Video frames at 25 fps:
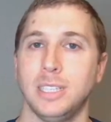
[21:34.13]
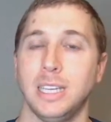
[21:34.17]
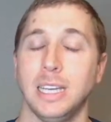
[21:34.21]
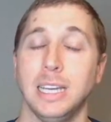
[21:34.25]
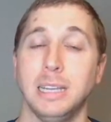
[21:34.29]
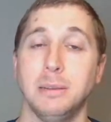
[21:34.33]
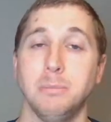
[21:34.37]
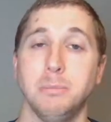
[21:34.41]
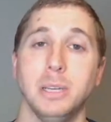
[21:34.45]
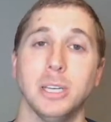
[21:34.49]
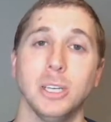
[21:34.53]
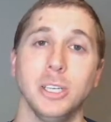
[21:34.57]

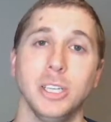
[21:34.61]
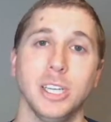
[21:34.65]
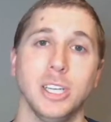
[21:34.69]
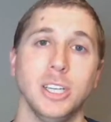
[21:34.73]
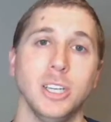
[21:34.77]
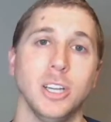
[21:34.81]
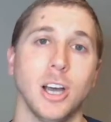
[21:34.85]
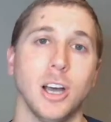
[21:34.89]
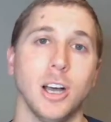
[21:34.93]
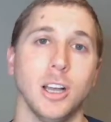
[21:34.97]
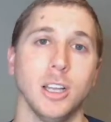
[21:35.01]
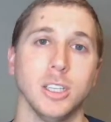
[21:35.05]
$10
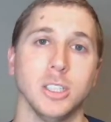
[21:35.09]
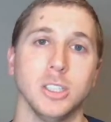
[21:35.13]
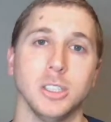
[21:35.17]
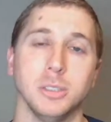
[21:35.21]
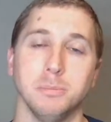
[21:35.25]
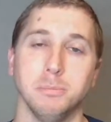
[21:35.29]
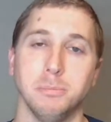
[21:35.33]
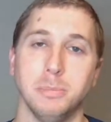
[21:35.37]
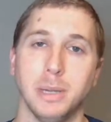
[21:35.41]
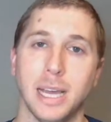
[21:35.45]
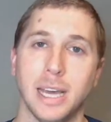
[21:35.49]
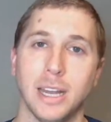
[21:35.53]
million
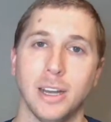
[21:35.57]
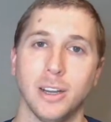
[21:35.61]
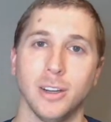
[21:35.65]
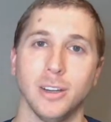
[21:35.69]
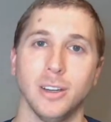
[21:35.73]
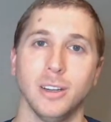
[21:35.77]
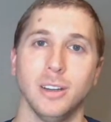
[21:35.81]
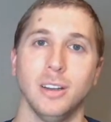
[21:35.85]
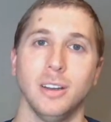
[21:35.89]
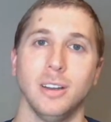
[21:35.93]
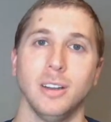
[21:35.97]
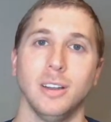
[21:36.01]

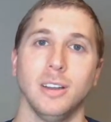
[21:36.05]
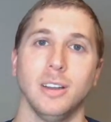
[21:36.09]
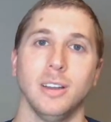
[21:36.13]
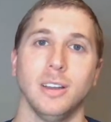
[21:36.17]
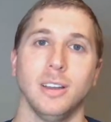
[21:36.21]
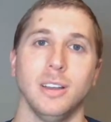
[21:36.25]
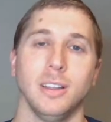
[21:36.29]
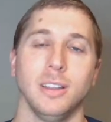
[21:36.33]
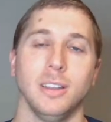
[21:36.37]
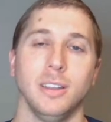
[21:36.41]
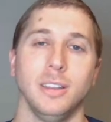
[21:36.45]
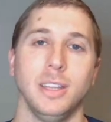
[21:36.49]
better
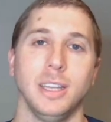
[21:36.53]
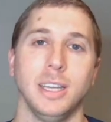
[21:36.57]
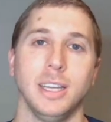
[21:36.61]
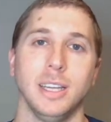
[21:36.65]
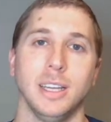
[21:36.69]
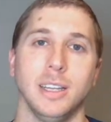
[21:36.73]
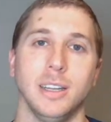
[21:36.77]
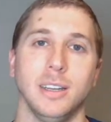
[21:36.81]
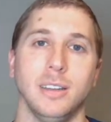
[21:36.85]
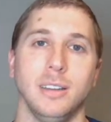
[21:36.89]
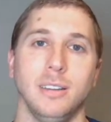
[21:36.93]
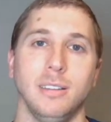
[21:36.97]

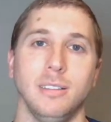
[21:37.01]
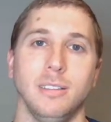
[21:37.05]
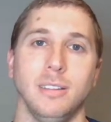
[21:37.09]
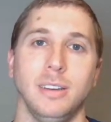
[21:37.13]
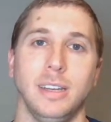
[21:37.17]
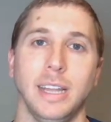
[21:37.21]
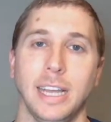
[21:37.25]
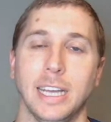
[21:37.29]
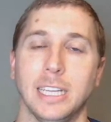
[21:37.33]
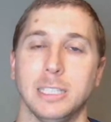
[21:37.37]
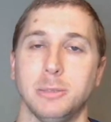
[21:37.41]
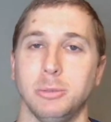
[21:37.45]
than
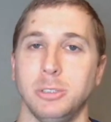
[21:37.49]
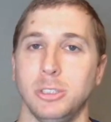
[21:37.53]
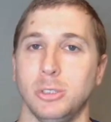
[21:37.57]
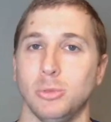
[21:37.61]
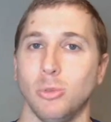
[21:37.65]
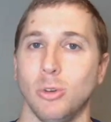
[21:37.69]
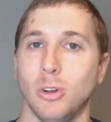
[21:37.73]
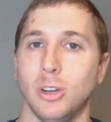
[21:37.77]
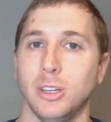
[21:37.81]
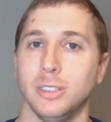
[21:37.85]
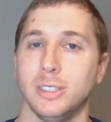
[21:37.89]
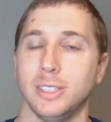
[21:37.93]
Dansby
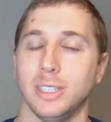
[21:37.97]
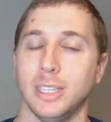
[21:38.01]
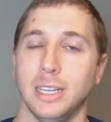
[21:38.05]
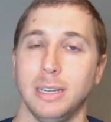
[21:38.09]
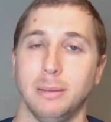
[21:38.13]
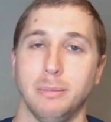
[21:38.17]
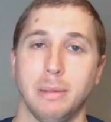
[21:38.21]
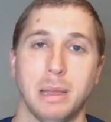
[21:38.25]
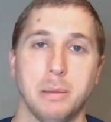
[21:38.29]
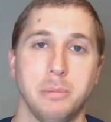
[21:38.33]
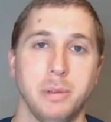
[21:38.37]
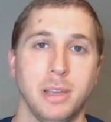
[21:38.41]
Swanson.
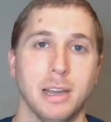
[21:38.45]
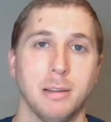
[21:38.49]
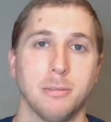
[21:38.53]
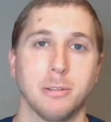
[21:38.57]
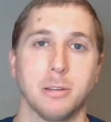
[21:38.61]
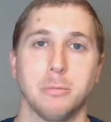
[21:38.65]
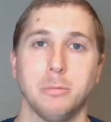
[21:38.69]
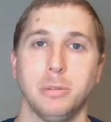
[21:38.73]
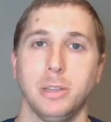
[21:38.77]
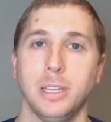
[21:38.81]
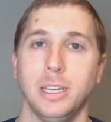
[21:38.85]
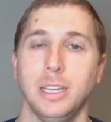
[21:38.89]
And maybe
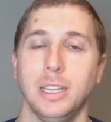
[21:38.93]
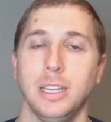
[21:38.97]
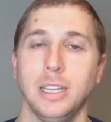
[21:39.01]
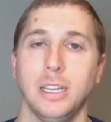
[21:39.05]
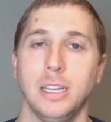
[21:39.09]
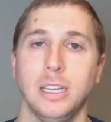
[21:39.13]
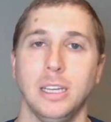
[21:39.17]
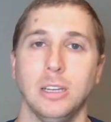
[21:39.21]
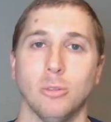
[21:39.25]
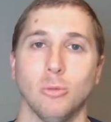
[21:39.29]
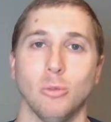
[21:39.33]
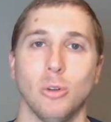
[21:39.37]
I'm
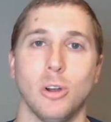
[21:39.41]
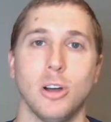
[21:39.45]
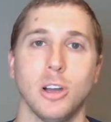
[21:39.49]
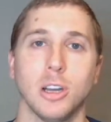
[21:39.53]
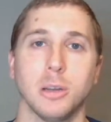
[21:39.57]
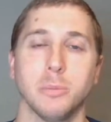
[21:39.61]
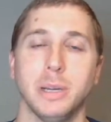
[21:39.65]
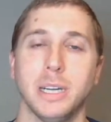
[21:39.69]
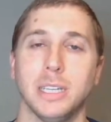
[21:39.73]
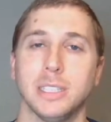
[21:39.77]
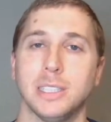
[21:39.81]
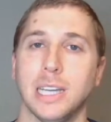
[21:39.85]
completely
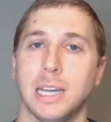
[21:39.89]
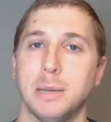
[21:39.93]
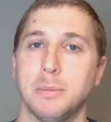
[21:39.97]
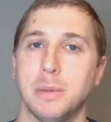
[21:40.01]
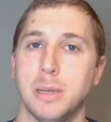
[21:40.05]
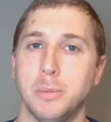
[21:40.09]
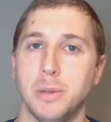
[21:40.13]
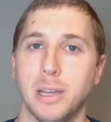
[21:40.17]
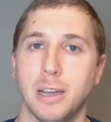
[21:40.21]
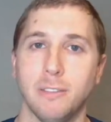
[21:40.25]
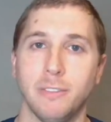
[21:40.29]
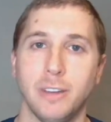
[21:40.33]
wrong about that.
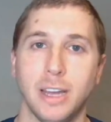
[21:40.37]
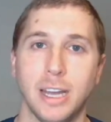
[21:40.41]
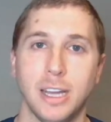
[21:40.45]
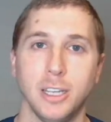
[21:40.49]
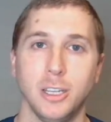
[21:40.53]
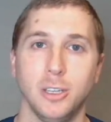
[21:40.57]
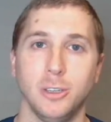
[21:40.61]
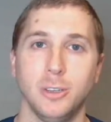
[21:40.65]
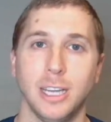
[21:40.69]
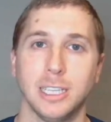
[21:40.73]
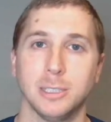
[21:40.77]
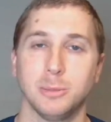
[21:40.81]
Maybe I
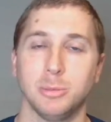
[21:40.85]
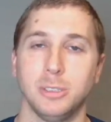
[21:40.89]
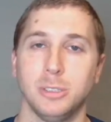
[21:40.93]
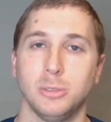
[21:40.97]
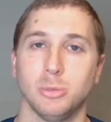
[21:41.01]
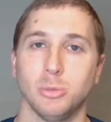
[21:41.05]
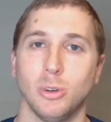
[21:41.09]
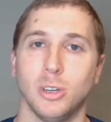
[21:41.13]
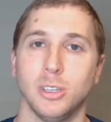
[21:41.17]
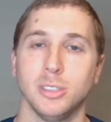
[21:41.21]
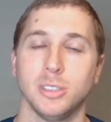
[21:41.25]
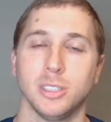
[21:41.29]
value
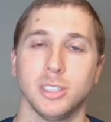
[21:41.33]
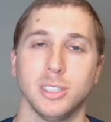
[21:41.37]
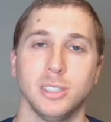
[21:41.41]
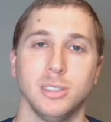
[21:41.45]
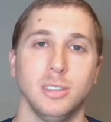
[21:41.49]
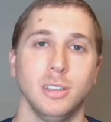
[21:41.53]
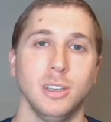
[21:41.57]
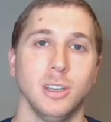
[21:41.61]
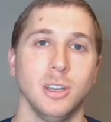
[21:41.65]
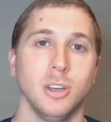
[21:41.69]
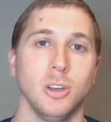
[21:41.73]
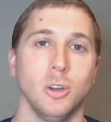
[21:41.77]
Dansby
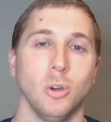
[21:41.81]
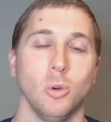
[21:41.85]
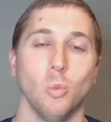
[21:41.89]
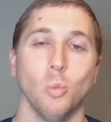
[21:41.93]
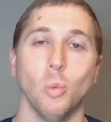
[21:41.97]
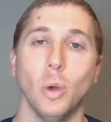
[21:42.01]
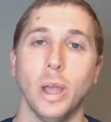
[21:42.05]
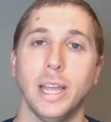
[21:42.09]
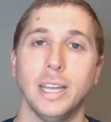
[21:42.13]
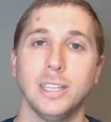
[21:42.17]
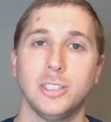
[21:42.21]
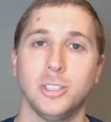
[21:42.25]
Swanson
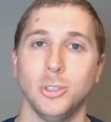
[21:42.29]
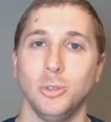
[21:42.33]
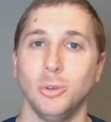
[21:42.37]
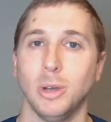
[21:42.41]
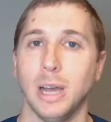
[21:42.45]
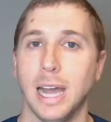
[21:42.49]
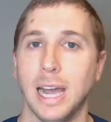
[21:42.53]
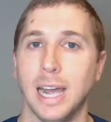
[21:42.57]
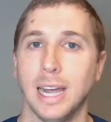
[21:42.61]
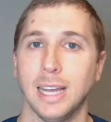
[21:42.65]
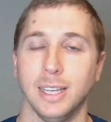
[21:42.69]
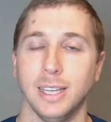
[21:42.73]
way too
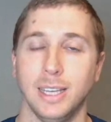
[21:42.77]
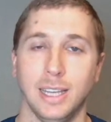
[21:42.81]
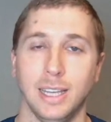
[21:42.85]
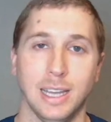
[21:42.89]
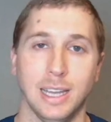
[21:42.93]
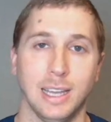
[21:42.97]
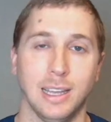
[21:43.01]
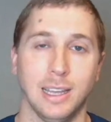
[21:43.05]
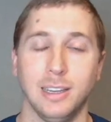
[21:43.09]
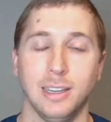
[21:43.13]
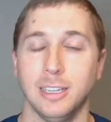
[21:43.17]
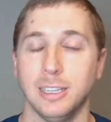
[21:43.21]
highly,
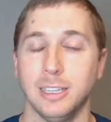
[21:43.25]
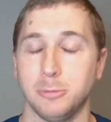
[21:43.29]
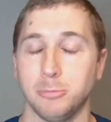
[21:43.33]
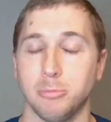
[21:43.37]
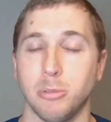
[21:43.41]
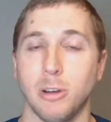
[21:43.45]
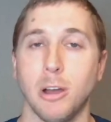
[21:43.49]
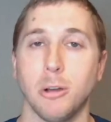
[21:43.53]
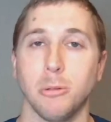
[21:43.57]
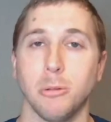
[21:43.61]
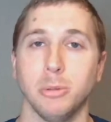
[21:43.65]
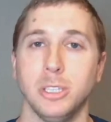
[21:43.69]
and that's
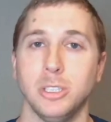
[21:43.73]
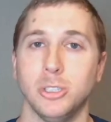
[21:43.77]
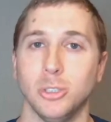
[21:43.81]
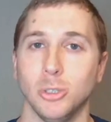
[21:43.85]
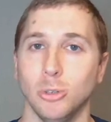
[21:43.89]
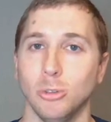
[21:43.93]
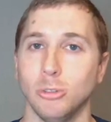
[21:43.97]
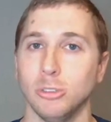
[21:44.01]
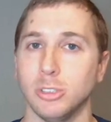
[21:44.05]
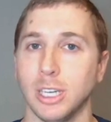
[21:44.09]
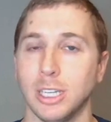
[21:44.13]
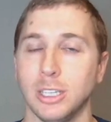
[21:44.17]
probably
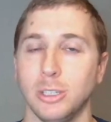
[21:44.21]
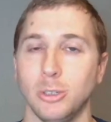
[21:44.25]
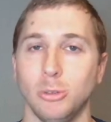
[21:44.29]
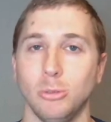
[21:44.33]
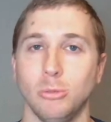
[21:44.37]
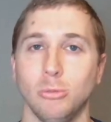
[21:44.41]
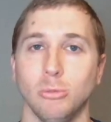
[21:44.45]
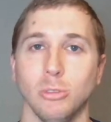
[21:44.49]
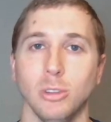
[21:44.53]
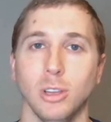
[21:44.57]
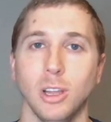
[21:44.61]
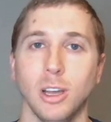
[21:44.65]
true because I
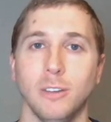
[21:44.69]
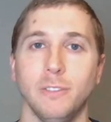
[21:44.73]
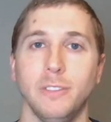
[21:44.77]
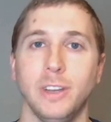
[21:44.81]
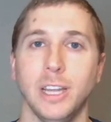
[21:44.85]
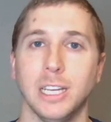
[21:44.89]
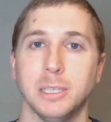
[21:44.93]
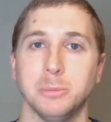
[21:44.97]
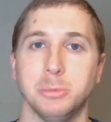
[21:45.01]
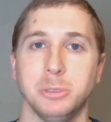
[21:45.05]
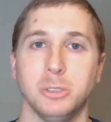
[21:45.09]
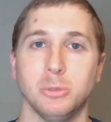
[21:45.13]
do
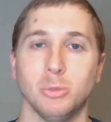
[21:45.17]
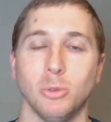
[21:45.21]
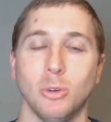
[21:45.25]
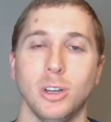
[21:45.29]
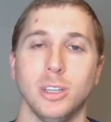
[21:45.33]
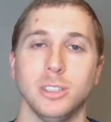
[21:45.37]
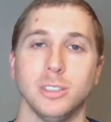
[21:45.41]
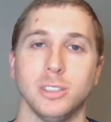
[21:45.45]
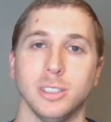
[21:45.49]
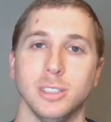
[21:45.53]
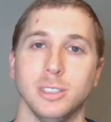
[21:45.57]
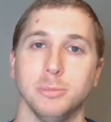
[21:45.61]
love Dansby
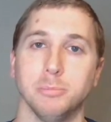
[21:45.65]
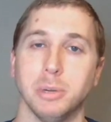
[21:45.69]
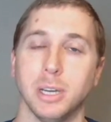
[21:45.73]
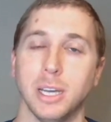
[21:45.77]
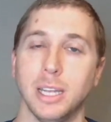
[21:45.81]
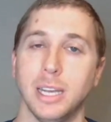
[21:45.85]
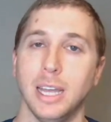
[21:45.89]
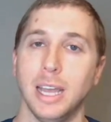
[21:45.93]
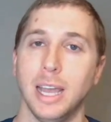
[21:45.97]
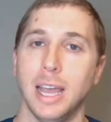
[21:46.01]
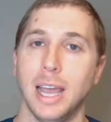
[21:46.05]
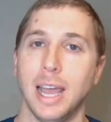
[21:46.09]
Swanson,
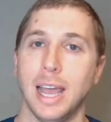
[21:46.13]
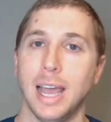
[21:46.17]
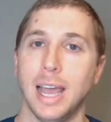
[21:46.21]
but